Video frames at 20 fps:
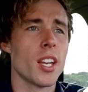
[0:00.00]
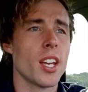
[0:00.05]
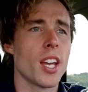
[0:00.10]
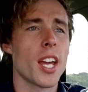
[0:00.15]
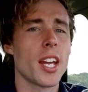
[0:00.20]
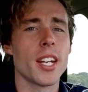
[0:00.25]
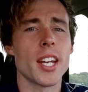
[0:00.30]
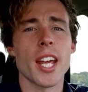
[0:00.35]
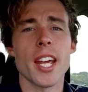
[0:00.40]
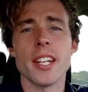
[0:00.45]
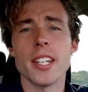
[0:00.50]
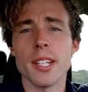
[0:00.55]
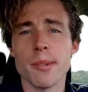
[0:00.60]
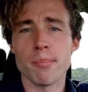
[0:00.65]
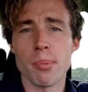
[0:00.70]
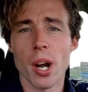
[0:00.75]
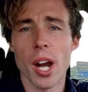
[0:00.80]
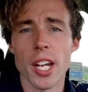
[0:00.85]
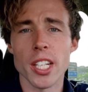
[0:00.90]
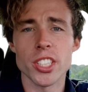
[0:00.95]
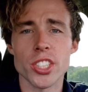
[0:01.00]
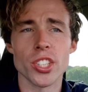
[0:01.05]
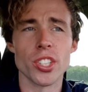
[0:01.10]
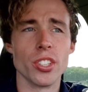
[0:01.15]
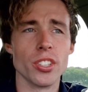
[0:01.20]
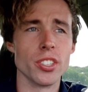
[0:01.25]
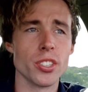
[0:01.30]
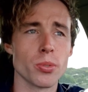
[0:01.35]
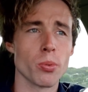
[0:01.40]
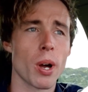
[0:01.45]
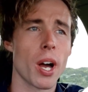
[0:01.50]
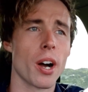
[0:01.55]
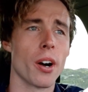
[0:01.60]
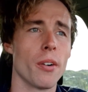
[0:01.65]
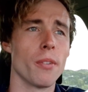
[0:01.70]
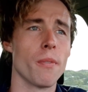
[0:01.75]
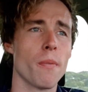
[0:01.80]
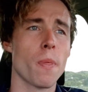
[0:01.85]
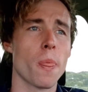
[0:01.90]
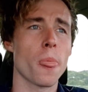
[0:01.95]
And Andy Brayshaw as
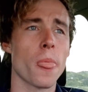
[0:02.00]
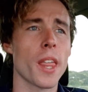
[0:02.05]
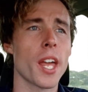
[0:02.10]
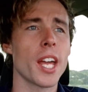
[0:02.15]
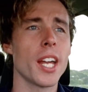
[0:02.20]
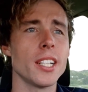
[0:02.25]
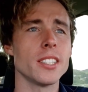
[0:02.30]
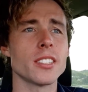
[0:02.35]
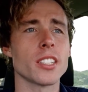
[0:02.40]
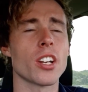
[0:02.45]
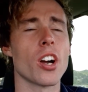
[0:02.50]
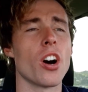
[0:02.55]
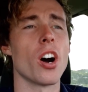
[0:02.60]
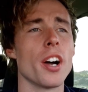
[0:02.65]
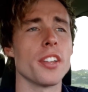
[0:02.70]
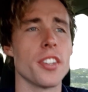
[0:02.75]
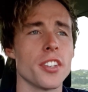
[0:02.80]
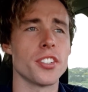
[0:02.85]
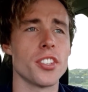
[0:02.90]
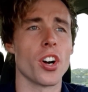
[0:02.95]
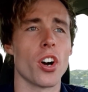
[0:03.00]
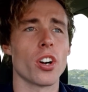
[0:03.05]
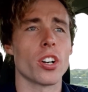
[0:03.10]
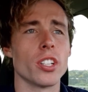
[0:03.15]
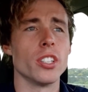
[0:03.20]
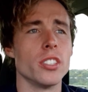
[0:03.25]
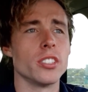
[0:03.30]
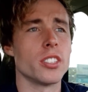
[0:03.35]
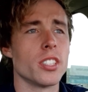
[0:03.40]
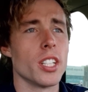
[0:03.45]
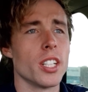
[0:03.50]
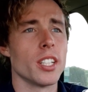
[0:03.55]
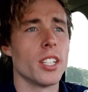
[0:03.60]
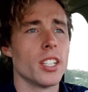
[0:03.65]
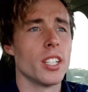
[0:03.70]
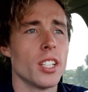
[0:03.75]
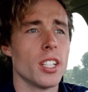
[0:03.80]
well. He's a guy at the Dockers that